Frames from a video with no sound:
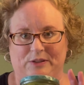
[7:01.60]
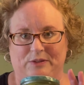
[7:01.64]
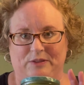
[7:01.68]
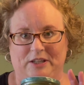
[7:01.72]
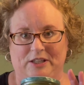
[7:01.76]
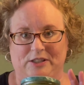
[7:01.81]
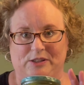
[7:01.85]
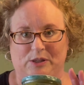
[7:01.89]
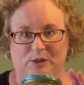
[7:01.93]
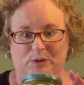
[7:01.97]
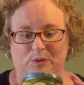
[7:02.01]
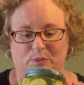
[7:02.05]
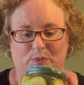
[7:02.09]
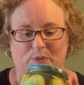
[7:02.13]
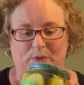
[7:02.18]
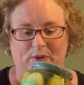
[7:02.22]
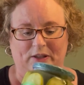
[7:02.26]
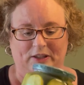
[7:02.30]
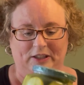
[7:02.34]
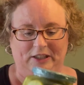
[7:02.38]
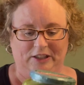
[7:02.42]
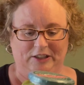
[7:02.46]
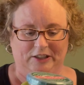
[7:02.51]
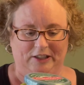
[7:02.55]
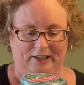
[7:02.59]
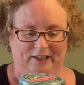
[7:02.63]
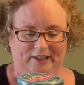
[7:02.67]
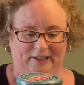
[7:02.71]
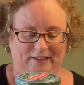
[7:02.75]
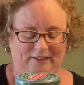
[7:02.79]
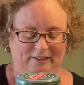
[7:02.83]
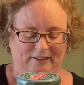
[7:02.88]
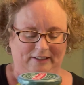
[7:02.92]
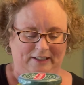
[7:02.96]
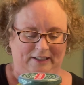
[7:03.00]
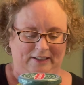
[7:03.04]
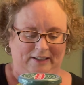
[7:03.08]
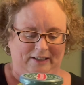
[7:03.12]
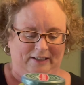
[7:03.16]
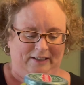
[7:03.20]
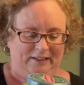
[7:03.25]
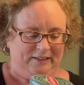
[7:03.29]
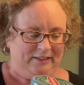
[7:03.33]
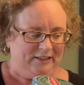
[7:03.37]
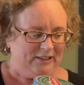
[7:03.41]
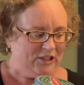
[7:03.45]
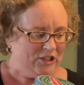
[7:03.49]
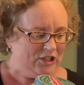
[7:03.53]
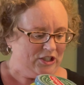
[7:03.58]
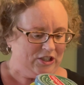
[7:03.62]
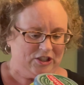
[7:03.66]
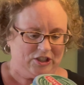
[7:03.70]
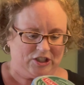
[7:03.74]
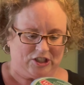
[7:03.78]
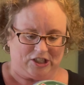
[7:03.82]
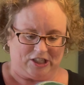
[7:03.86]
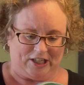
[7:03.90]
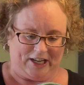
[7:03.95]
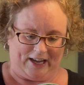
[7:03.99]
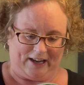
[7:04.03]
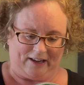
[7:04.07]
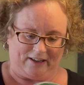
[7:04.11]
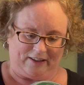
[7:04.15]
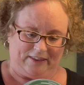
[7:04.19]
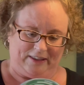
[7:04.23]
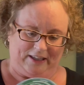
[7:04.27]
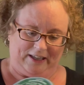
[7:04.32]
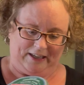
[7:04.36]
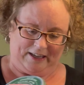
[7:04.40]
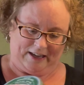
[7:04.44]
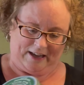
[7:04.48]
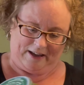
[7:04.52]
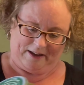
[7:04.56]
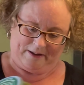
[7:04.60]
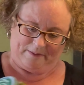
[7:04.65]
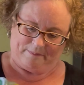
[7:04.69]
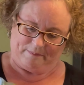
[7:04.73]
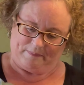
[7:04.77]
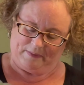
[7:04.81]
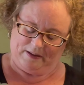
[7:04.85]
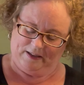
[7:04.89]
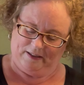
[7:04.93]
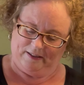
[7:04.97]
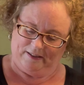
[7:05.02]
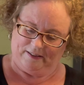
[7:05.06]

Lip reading: these are really good. Let's just check the,